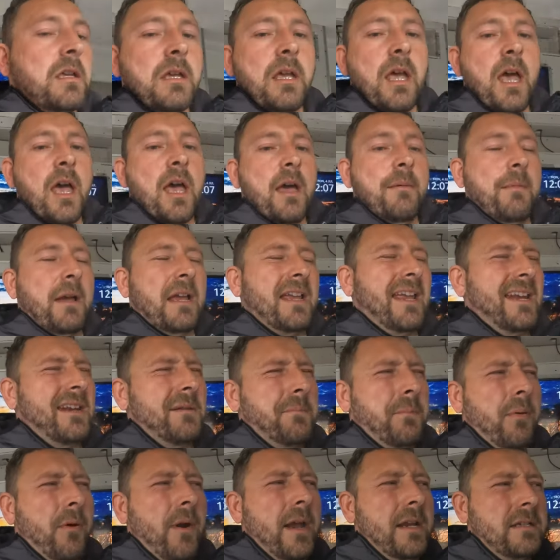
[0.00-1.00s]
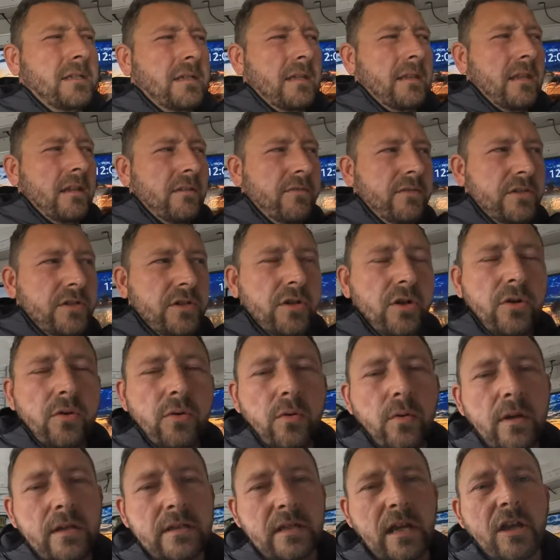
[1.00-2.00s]
Um, I had a price, I think, for
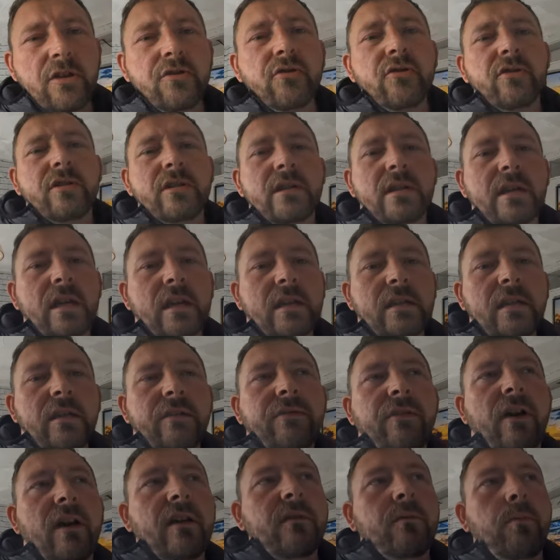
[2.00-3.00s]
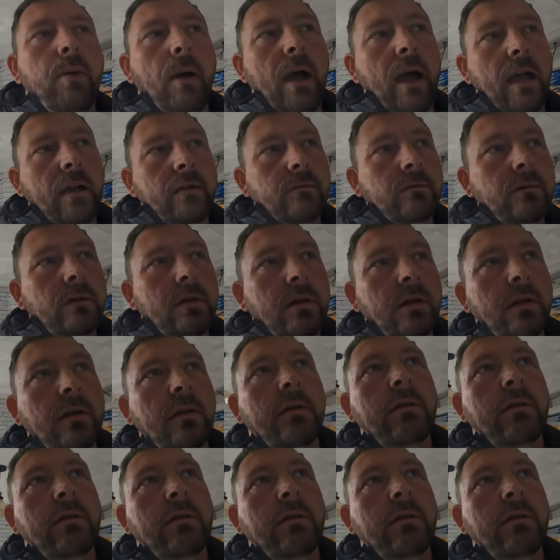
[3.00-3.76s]
two is £165